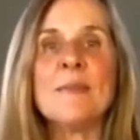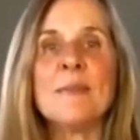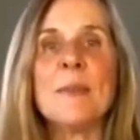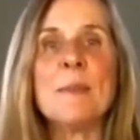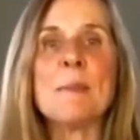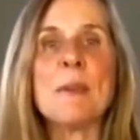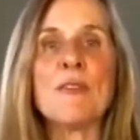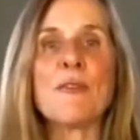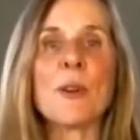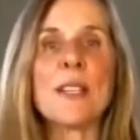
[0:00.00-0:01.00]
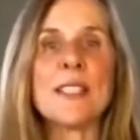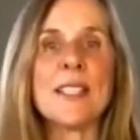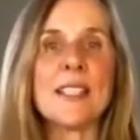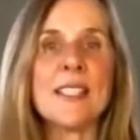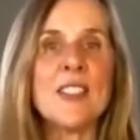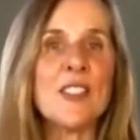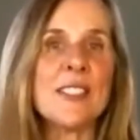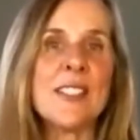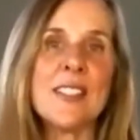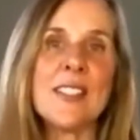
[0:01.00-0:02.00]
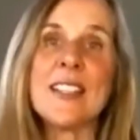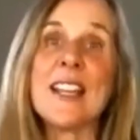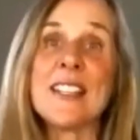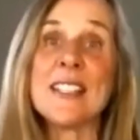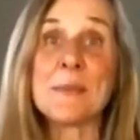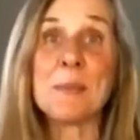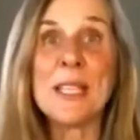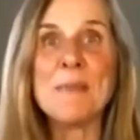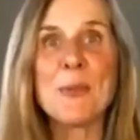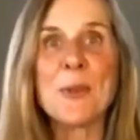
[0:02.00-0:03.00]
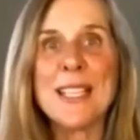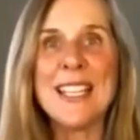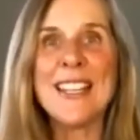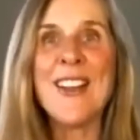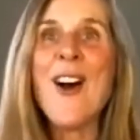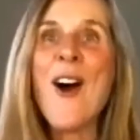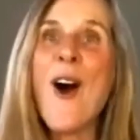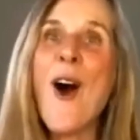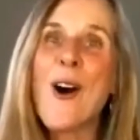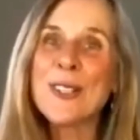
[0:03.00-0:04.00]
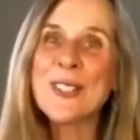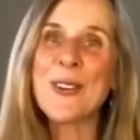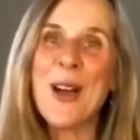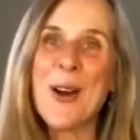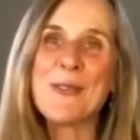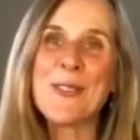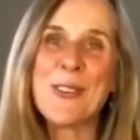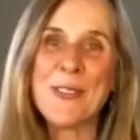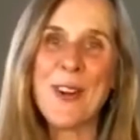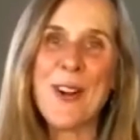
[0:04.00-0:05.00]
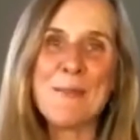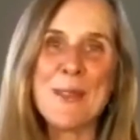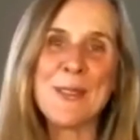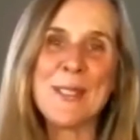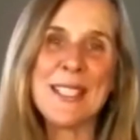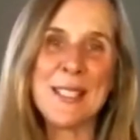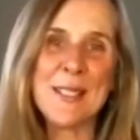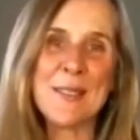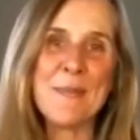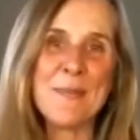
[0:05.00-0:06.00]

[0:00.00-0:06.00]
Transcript: maybe about 4 to 6 inches. This is the end of the spleen meridian, also helpful for our immune system.